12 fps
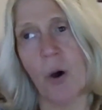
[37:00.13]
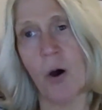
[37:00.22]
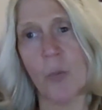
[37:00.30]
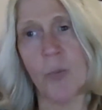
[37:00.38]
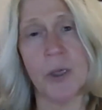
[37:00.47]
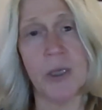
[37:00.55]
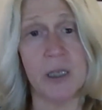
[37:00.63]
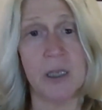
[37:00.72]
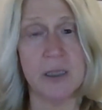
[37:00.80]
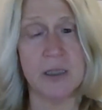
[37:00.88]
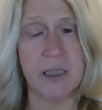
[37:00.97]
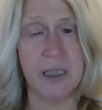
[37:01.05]
are putting it
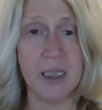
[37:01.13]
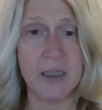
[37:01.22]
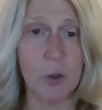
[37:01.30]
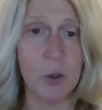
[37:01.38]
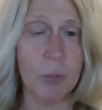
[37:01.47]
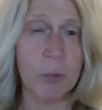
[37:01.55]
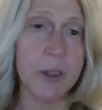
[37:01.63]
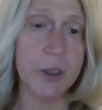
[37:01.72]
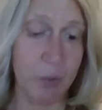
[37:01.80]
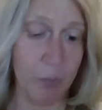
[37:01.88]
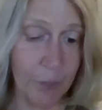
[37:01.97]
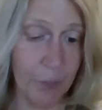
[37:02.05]
into the S
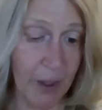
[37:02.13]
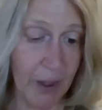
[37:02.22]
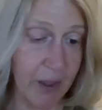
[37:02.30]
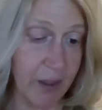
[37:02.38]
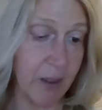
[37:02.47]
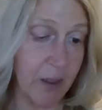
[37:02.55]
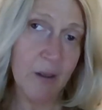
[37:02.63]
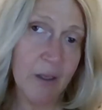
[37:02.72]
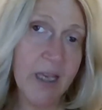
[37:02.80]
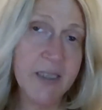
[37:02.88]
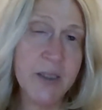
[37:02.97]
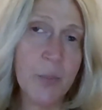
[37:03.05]
corporation, but
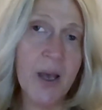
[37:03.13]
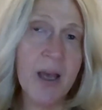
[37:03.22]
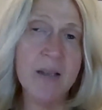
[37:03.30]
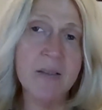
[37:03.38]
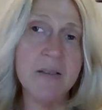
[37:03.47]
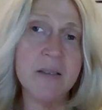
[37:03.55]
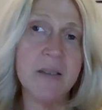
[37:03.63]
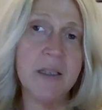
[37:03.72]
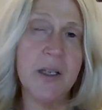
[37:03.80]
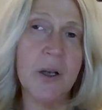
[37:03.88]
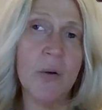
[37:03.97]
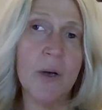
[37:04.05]
it depends,
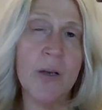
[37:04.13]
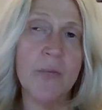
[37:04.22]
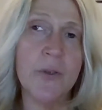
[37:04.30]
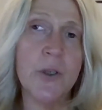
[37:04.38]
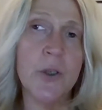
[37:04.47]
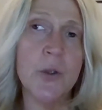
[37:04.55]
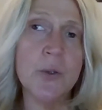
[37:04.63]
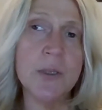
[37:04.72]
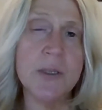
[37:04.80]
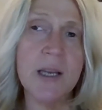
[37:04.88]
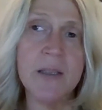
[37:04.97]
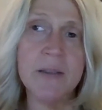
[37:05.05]
if you
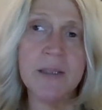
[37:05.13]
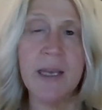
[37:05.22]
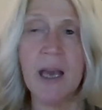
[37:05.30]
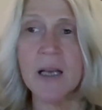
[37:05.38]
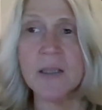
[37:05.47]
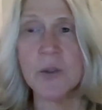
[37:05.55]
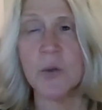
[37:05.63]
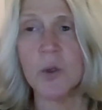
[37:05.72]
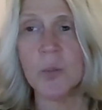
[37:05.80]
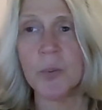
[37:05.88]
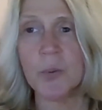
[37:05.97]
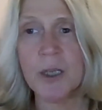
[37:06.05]
set the S
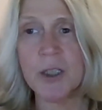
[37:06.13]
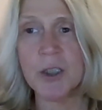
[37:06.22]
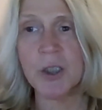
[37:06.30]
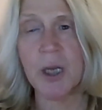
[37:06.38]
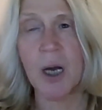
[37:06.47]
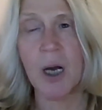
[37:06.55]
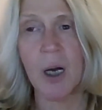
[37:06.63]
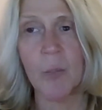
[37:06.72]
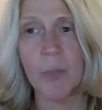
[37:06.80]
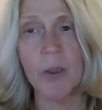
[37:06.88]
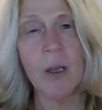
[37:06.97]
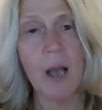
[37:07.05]
corporation up
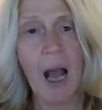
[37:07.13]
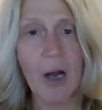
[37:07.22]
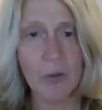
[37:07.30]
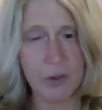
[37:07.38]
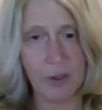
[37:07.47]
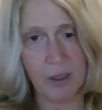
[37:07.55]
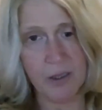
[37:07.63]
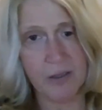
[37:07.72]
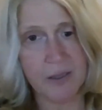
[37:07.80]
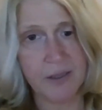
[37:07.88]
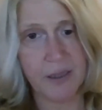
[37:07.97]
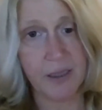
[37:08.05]
outside of
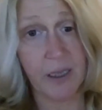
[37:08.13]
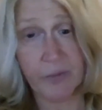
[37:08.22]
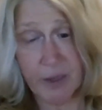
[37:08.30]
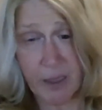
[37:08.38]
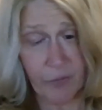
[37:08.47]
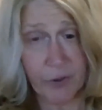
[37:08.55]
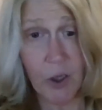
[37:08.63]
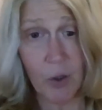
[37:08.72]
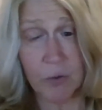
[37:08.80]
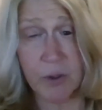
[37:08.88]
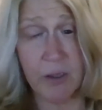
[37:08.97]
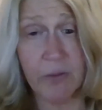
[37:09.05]
the city, if you
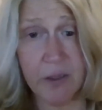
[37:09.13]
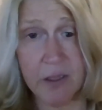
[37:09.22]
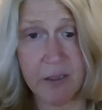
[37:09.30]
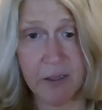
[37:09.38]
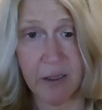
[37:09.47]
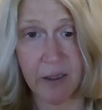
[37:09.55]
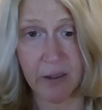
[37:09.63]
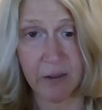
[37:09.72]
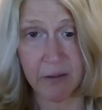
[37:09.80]
don't live in the city,